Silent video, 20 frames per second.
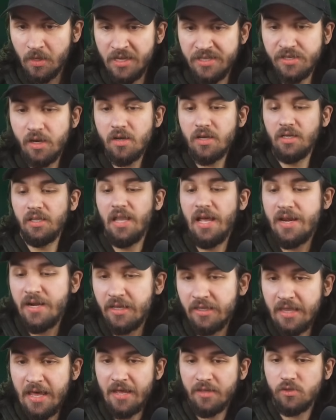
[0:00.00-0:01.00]
He's not going to
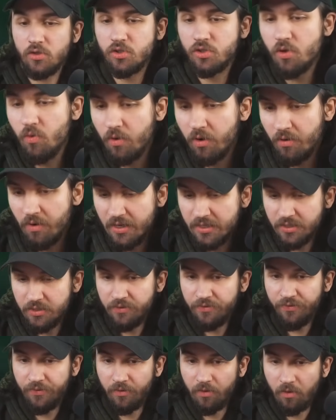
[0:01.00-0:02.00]
Lightning that. So
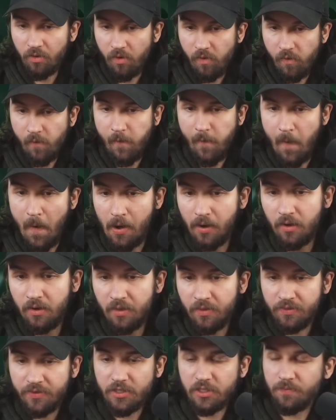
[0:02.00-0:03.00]
aggressive.
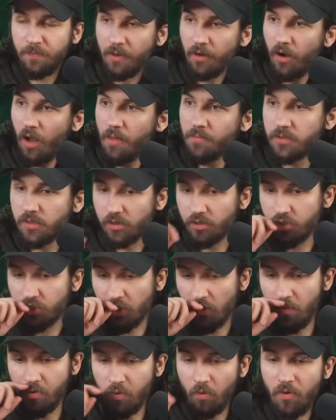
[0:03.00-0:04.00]
These Spear Golems are
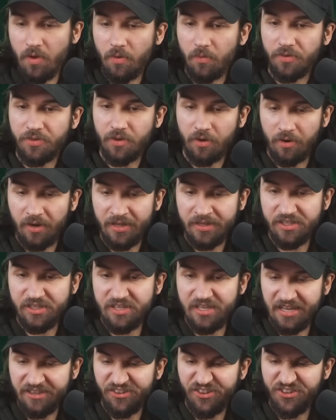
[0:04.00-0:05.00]
so annoying with their in
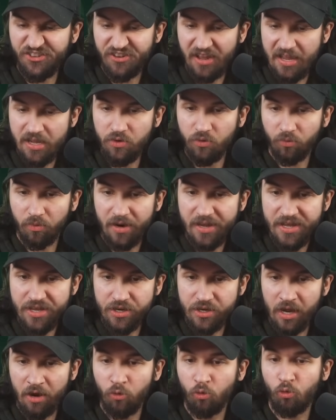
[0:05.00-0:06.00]
insane
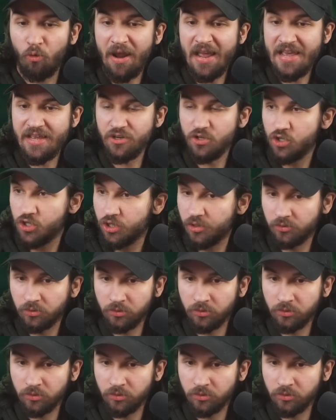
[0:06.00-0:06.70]
raid, uh, range.